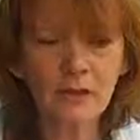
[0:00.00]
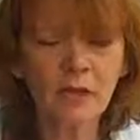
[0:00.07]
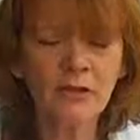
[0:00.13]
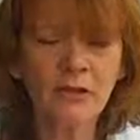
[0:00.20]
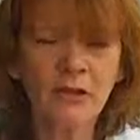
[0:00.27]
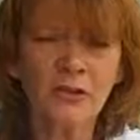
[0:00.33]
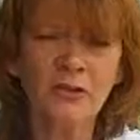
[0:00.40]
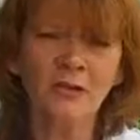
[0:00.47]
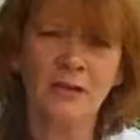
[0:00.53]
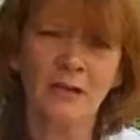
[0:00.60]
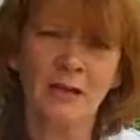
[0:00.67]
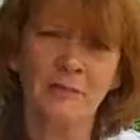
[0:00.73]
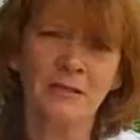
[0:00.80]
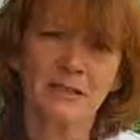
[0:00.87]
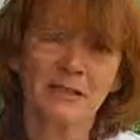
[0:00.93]
Another good
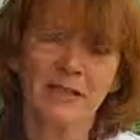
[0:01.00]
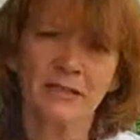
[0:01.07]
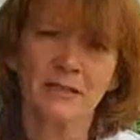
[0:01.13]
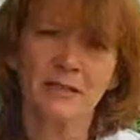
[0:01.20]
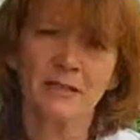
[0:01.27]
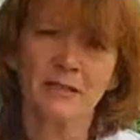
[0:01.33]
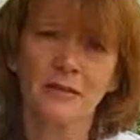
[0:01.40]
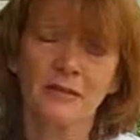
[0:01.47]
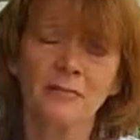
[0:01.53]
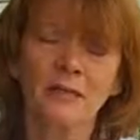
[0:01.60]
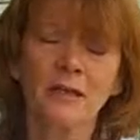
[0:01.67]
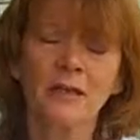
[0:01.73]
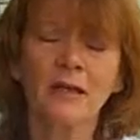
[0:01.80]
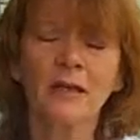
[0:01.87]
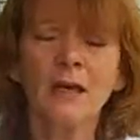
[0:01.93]
habit to get into
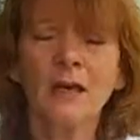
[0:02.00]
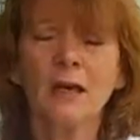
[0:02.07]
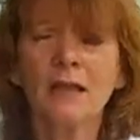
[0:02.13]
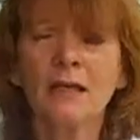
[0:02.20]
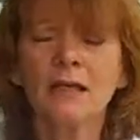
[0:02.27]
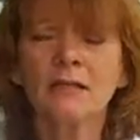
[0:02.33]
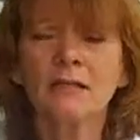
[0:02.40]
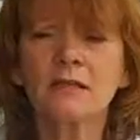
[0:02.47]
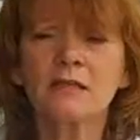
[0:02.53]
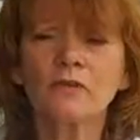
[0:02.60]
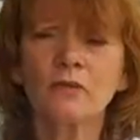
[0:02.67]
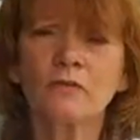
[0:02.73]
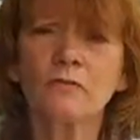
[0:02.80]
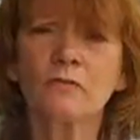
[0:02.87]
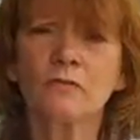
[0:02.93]
is
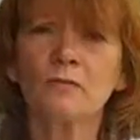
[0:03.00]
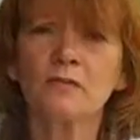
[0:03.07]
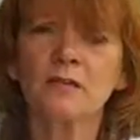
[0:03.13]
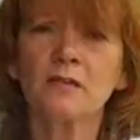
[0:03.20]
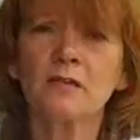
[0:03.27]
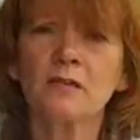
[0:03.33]
tools.